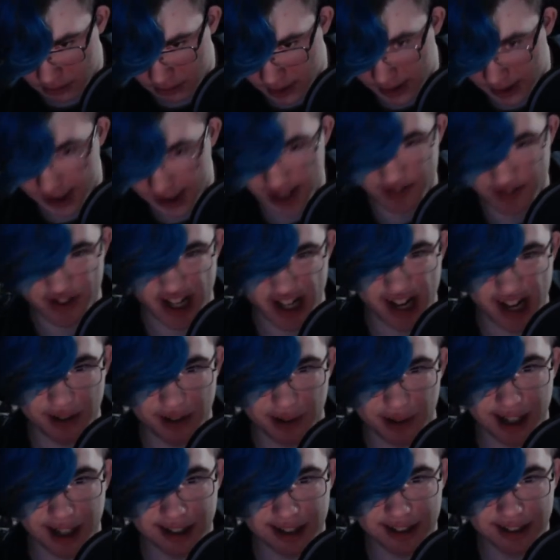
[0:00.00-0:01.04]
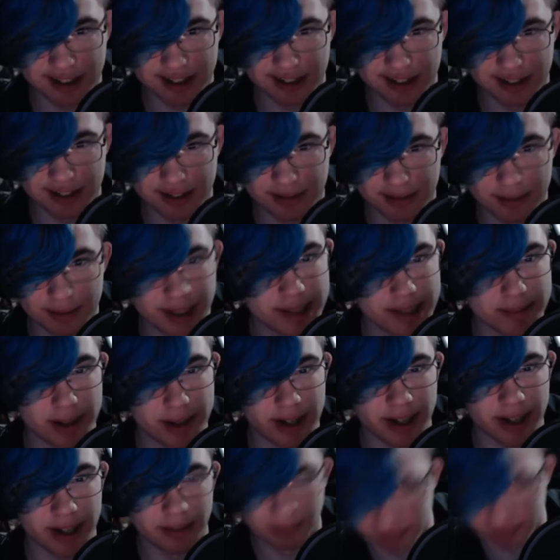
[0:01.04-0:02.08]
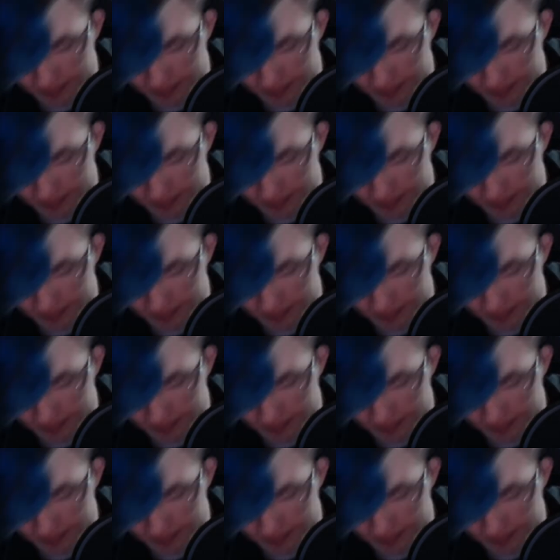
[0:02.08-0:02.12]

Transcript: I think I've jaywalked. That's about it.